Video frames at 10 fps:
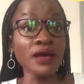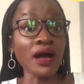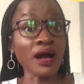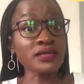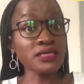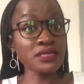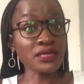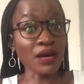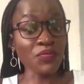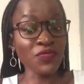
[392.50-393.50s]
a
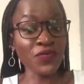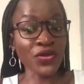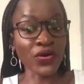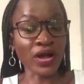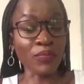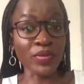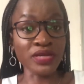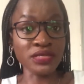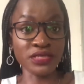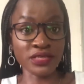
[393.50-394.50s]
stamp for your
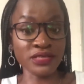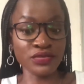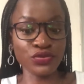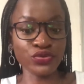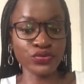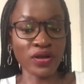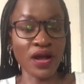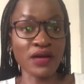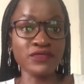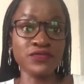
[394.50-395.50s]
company just to
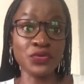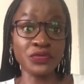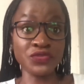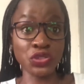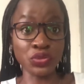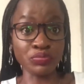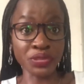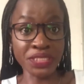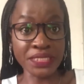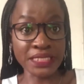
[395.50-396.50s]
have for official
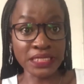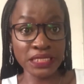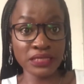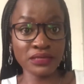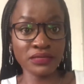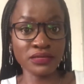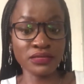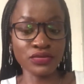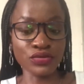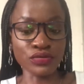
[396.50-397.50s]
business.
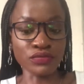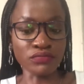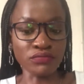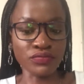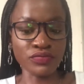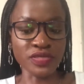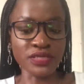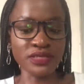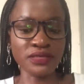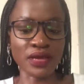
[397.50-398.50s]
You know,
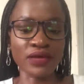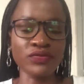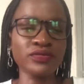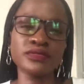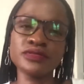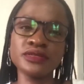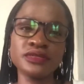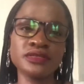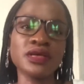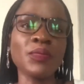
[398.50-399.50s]
I know
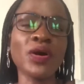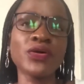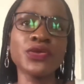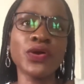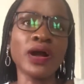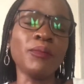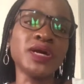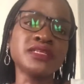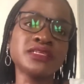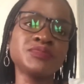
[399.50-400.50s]
it's somehow your
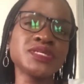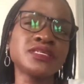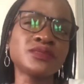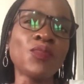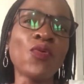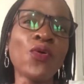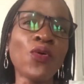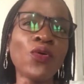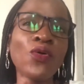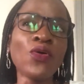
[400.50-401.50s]
company speaks
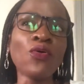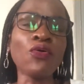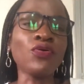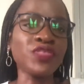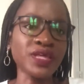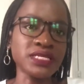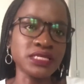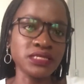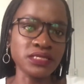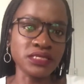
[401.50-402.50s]
more
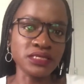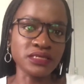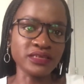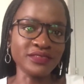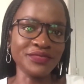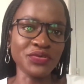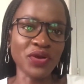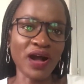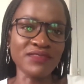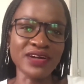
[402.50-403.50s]
authenticity if you
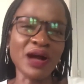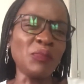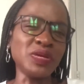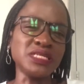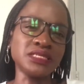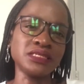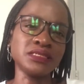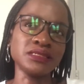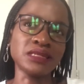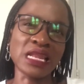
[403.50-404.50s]
have a company
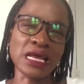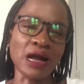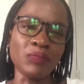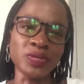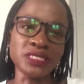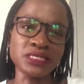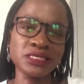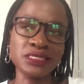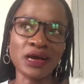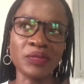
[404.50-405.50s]
seal and a company
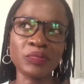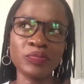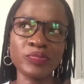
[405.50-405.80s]
stamp.